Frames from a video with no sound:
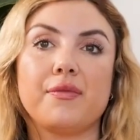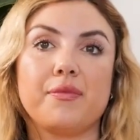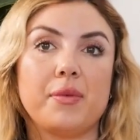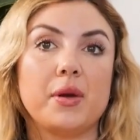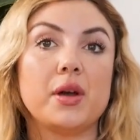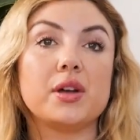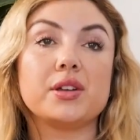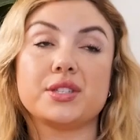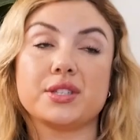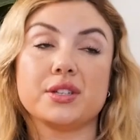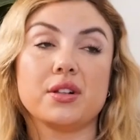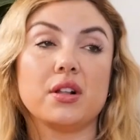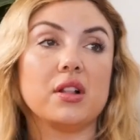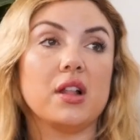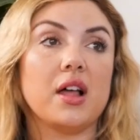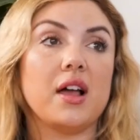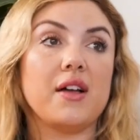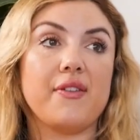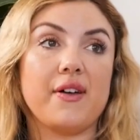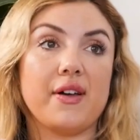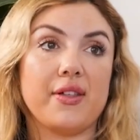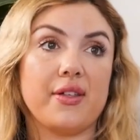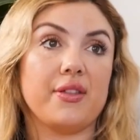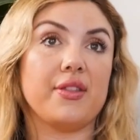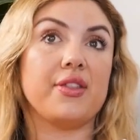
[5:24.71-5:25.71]
personal
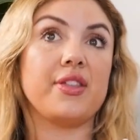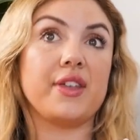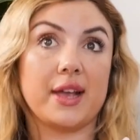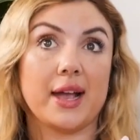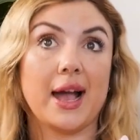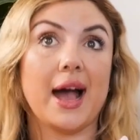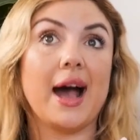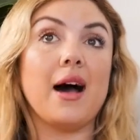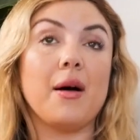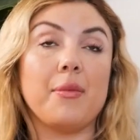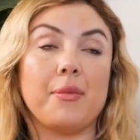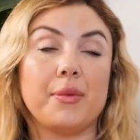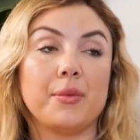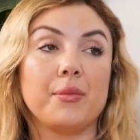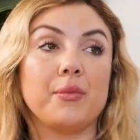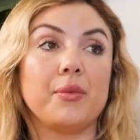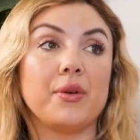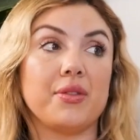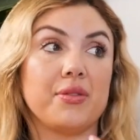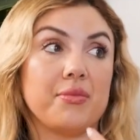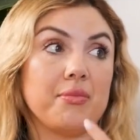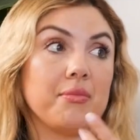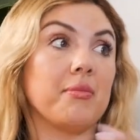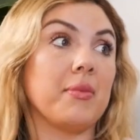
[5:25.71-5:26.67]
life thing happen with